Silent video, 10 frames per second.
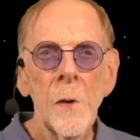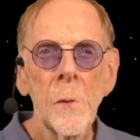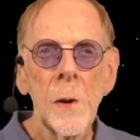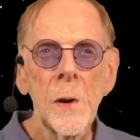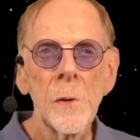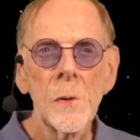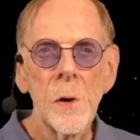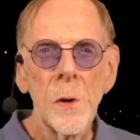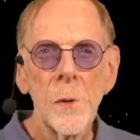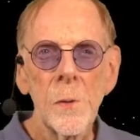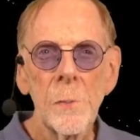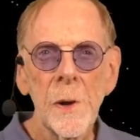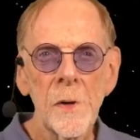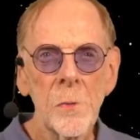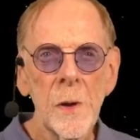Well, no,
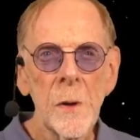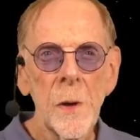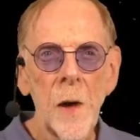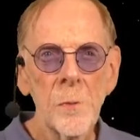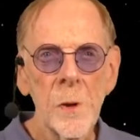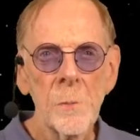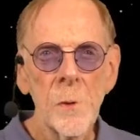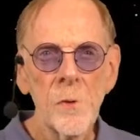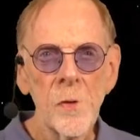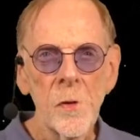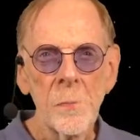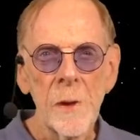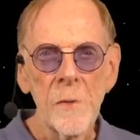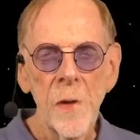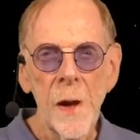because as we approach the
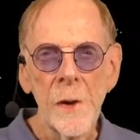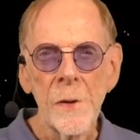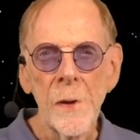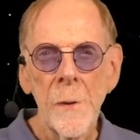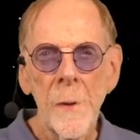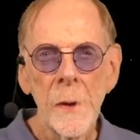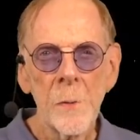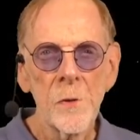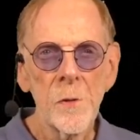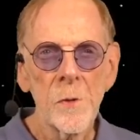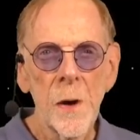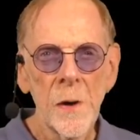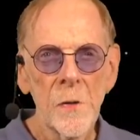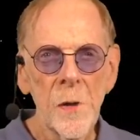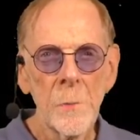speed of light, an observer
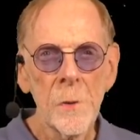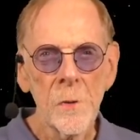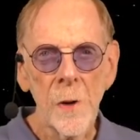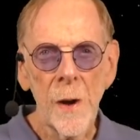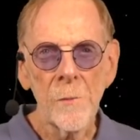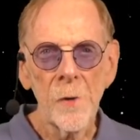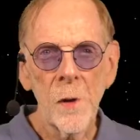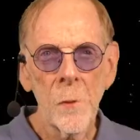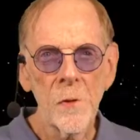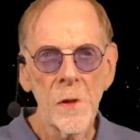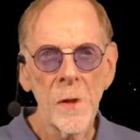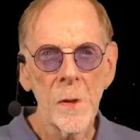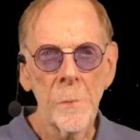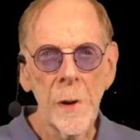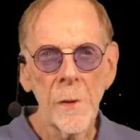on a separate craft would see
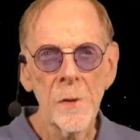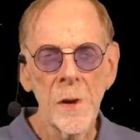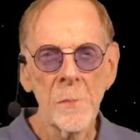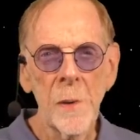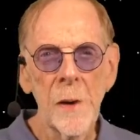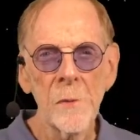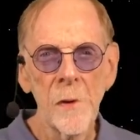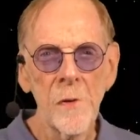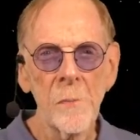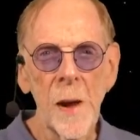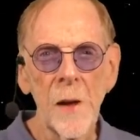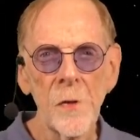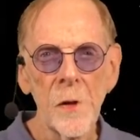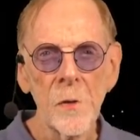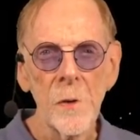an apparent and boundless
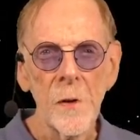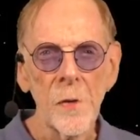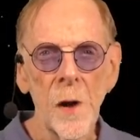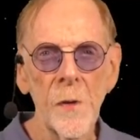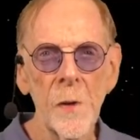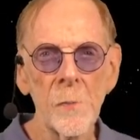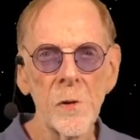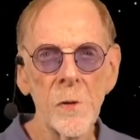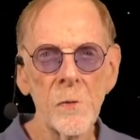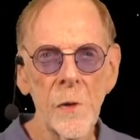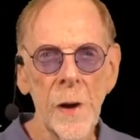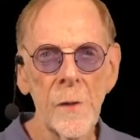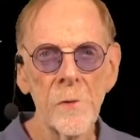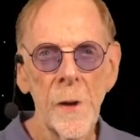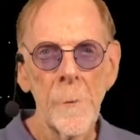mass increase on the observed
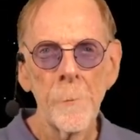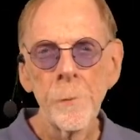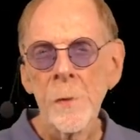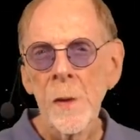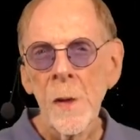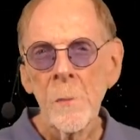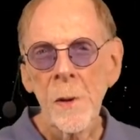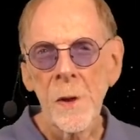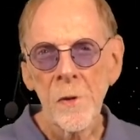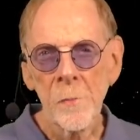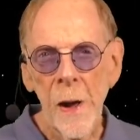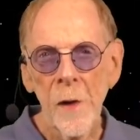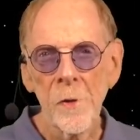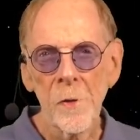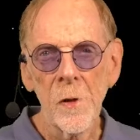craft, because
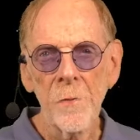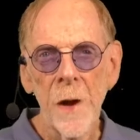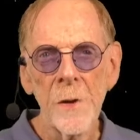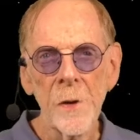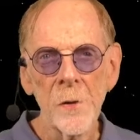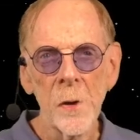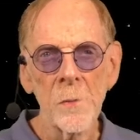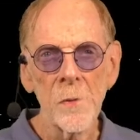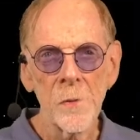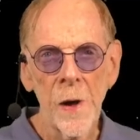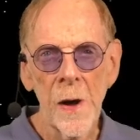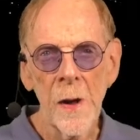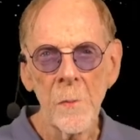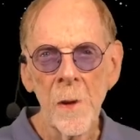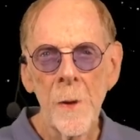mass is defined in terms of
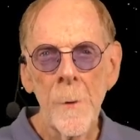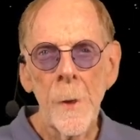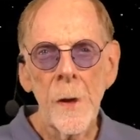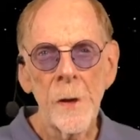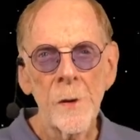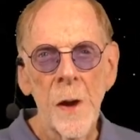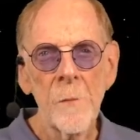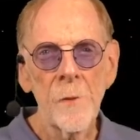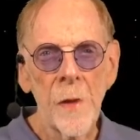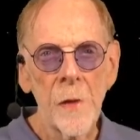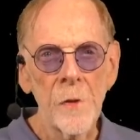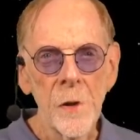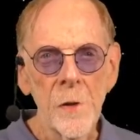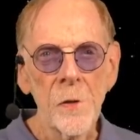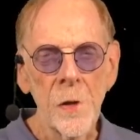time, and time
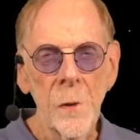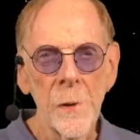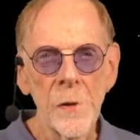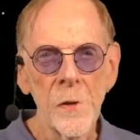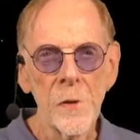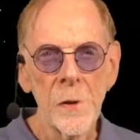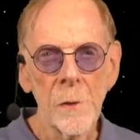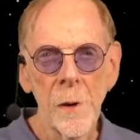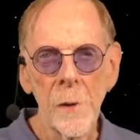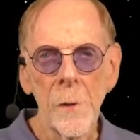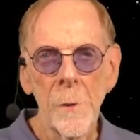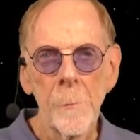velocity is slowing to 0.